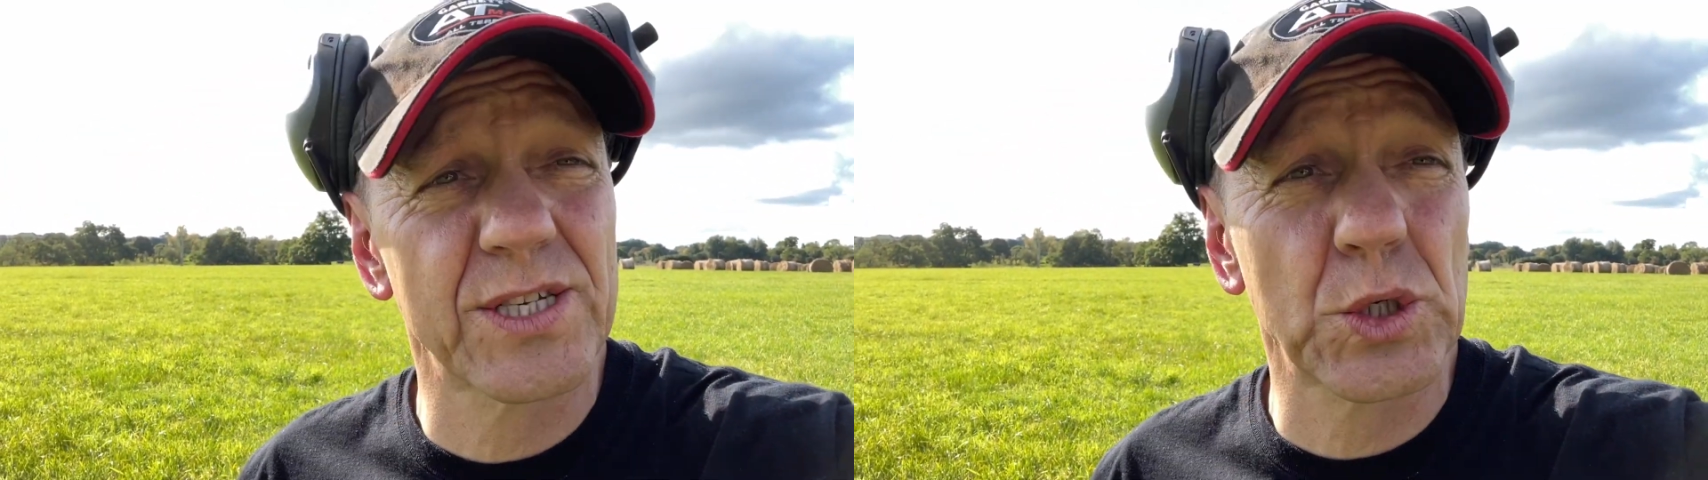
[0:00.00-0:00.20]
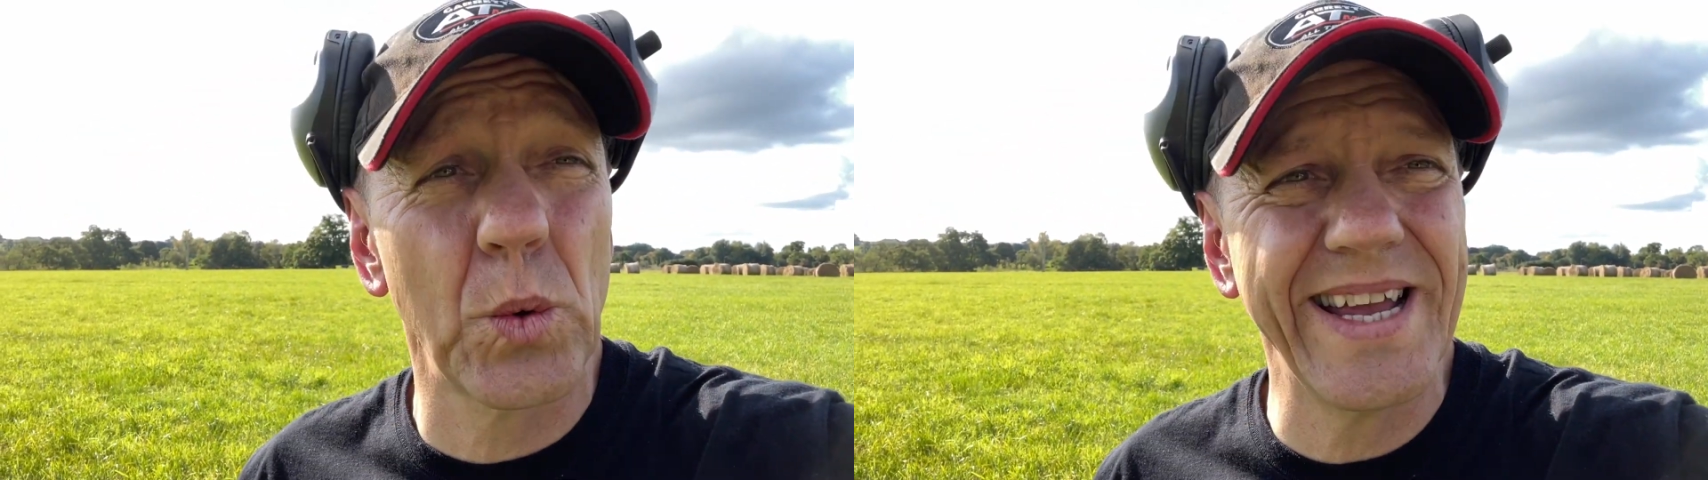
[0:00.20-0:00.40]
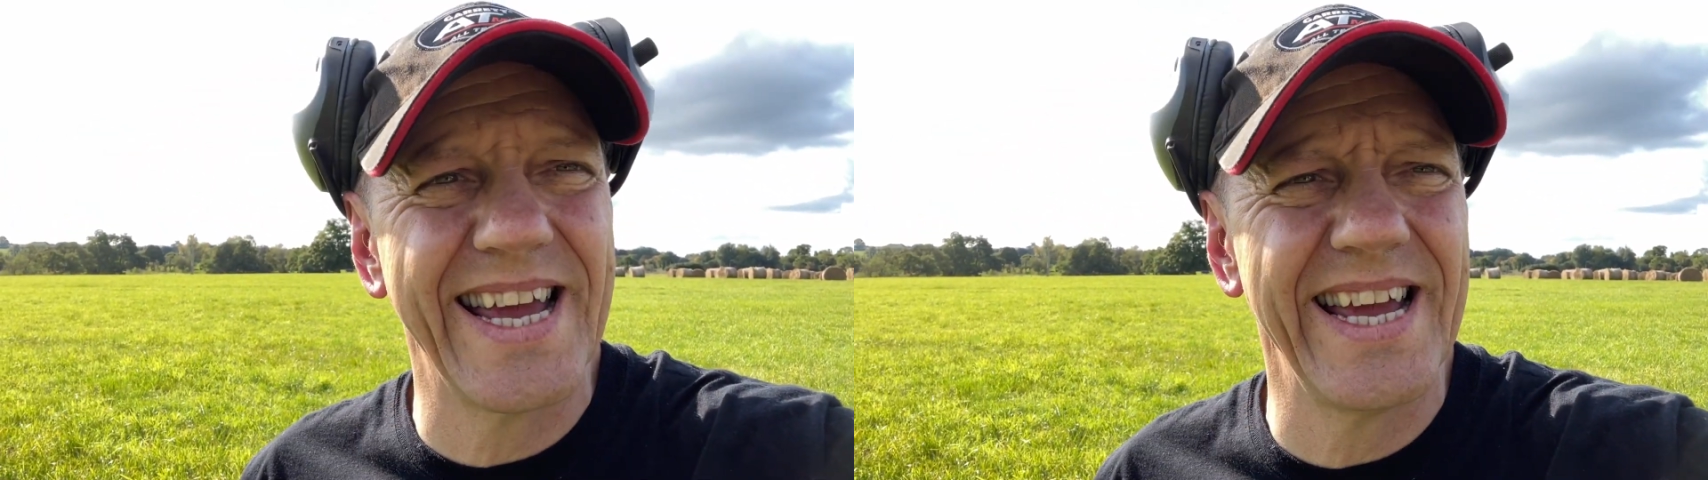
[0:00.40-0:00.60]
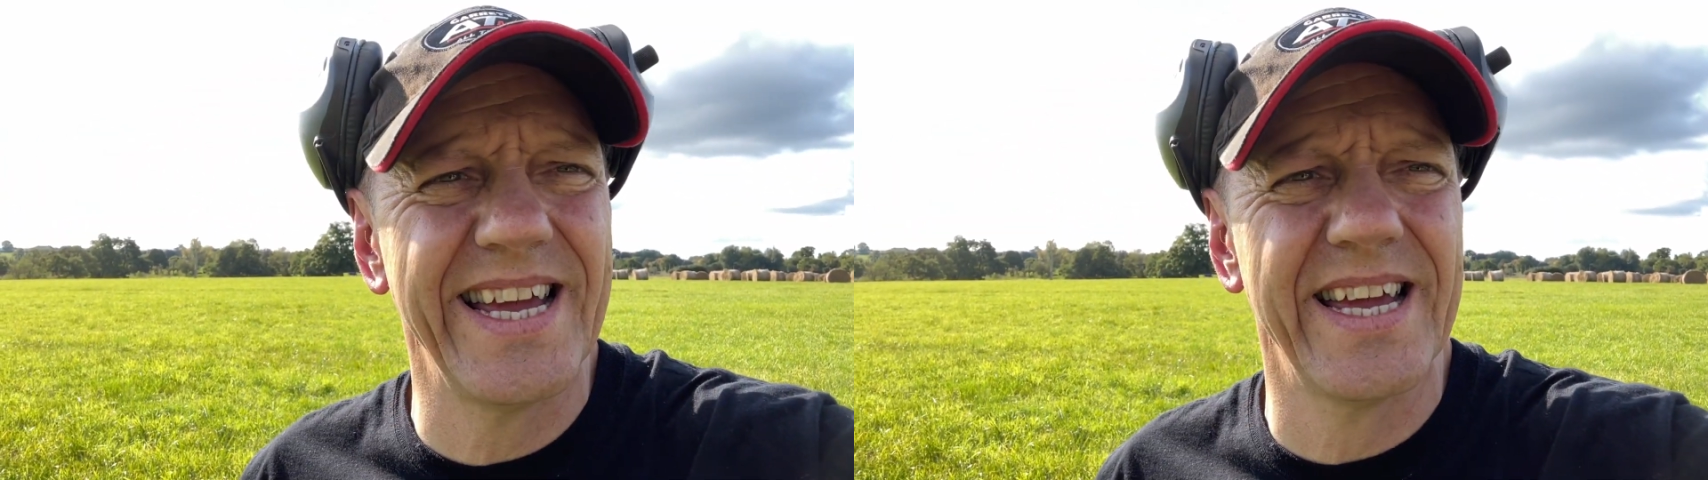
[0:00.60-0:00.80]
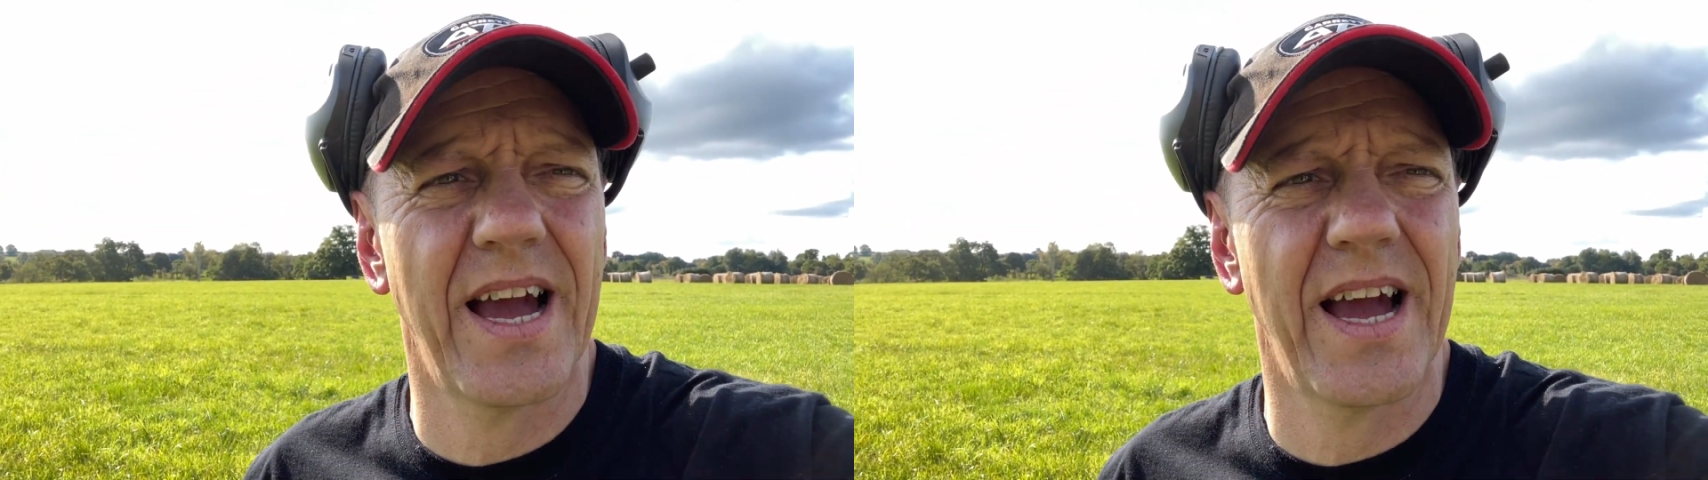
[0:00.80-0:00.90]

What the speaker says: squeaky